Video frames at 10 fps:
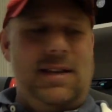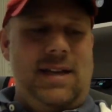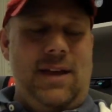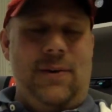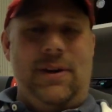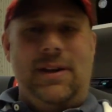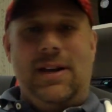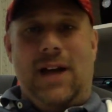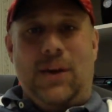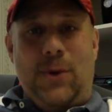Anyway,
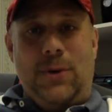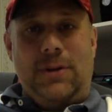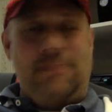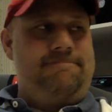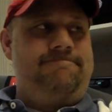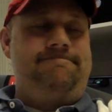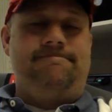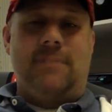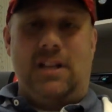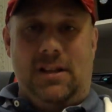I rode it,
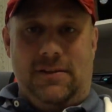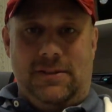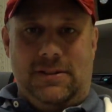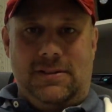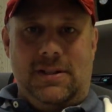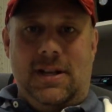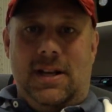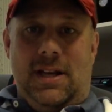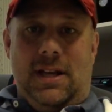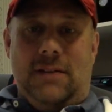I loved it,
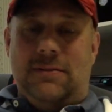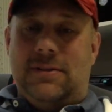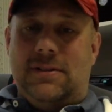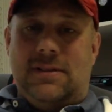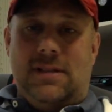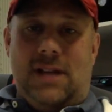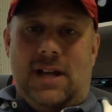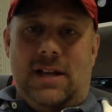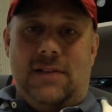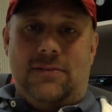and ever since then I
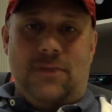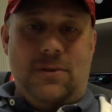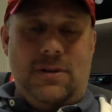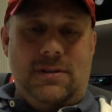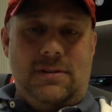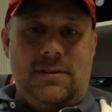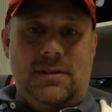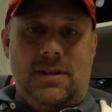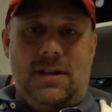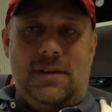have rode it.
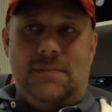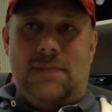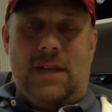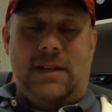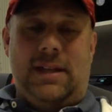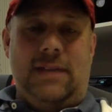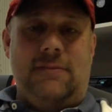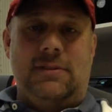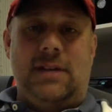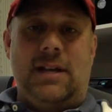I can't
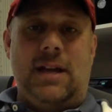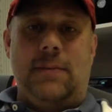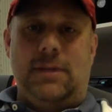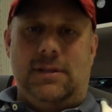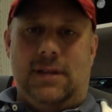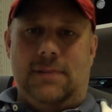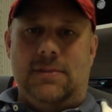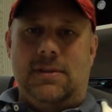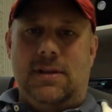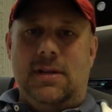even tell you how many times.
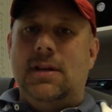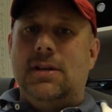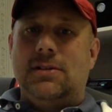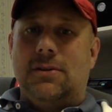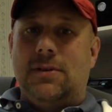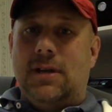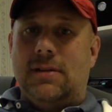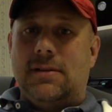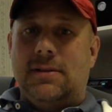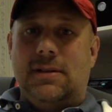So
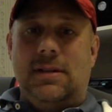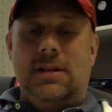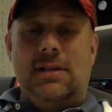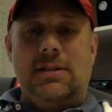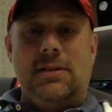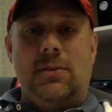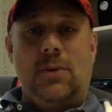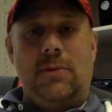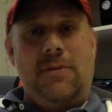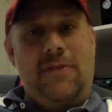yes, it is
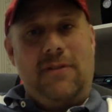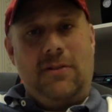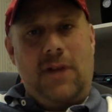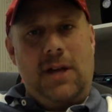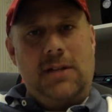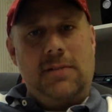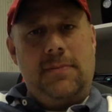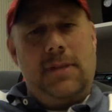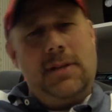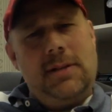one of my favorite rides.
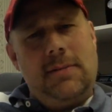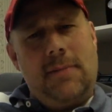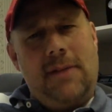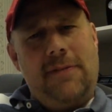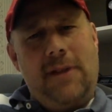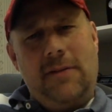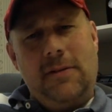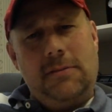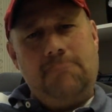But is it my favorite?